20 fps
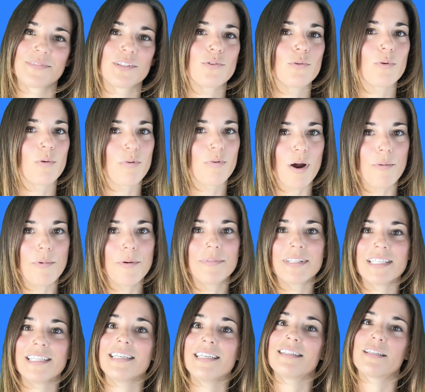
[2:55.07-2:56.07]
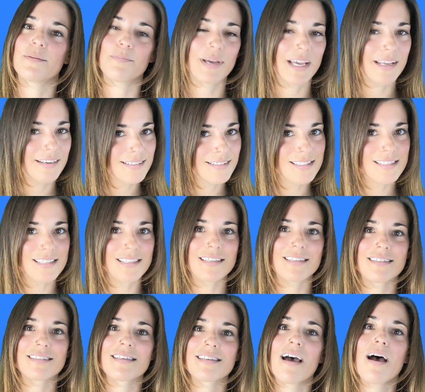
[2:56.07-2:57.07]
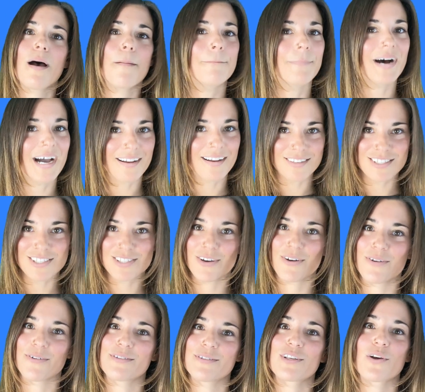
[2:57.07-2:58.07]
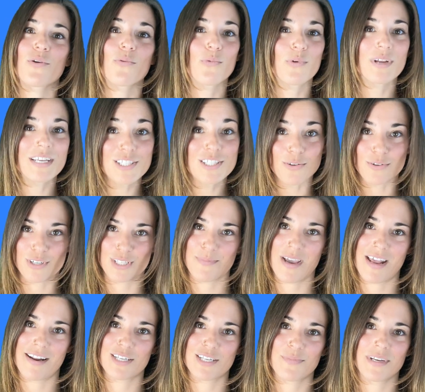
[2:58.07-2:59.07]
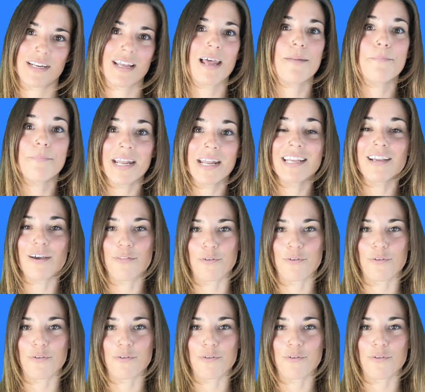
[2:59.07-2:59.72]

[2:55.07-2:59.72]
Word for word: You will probably need dependencies, milestones, resource management, and many